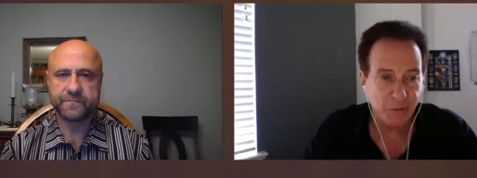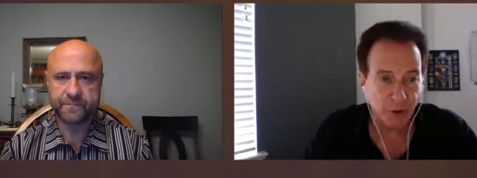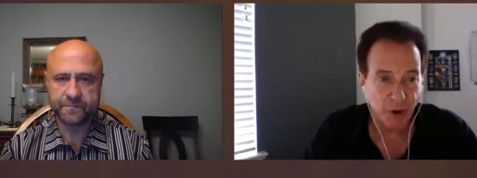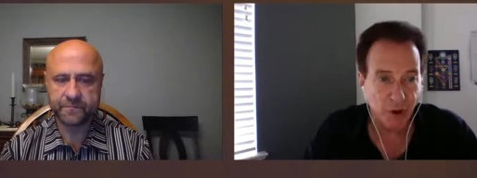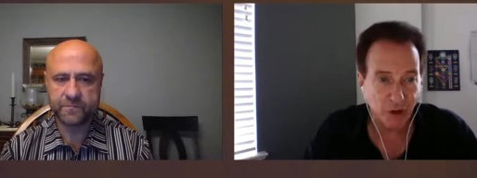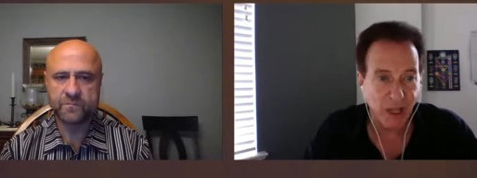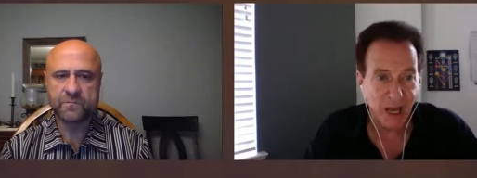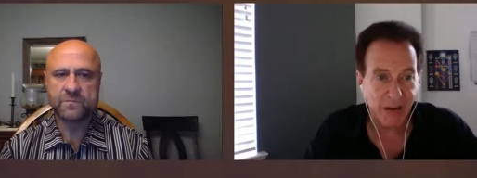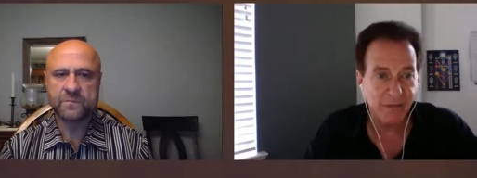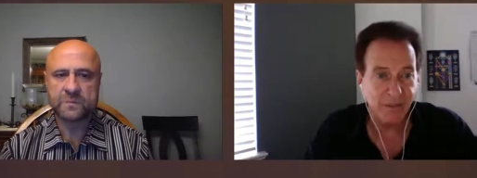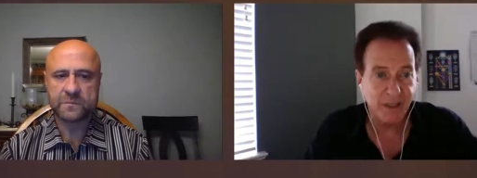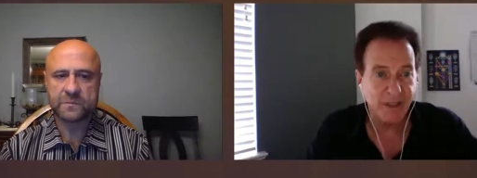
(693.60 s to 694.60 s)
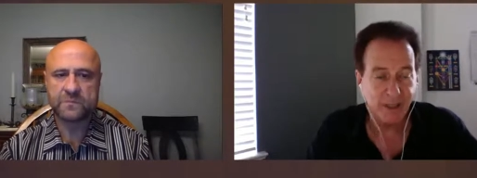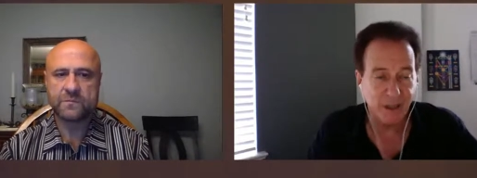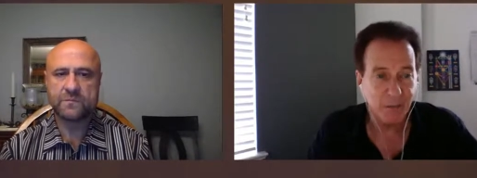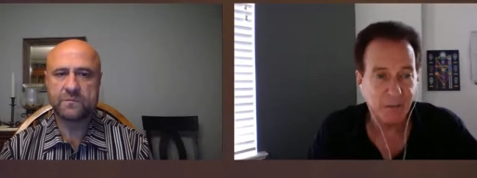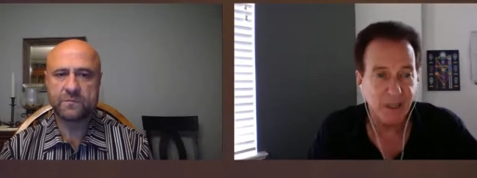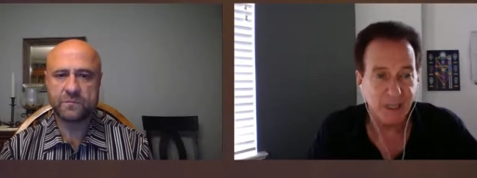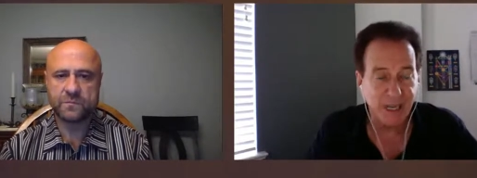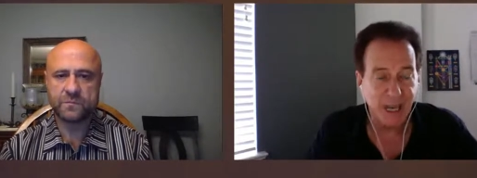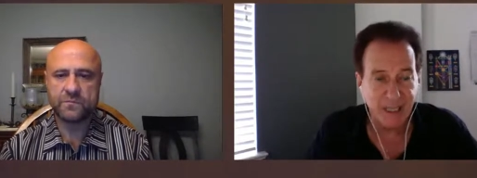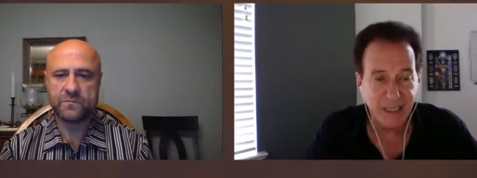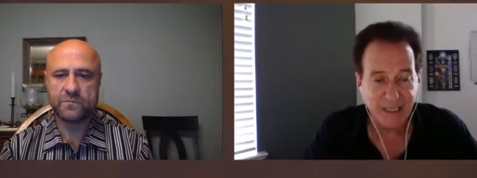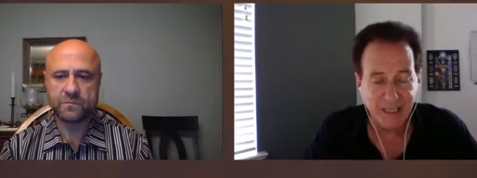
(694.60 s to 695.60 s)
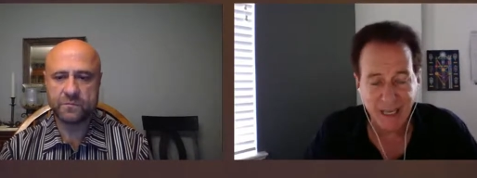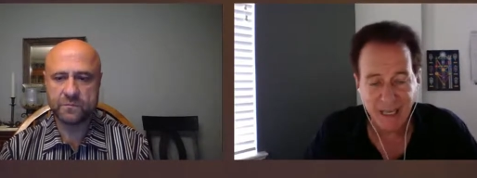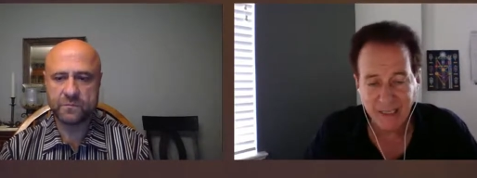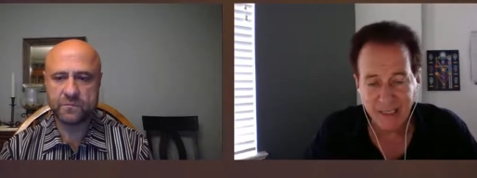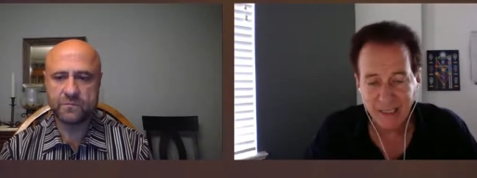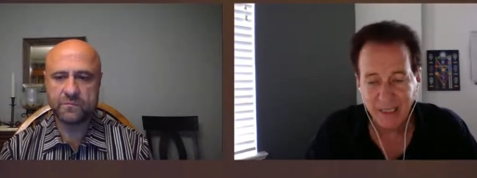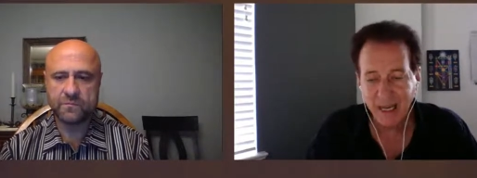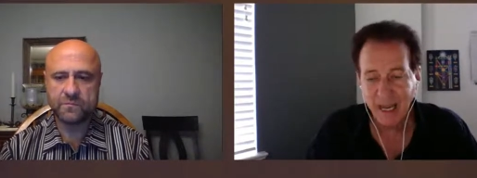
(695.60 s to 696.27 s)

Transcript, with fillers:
Speaker 1: for her life and come to the United States.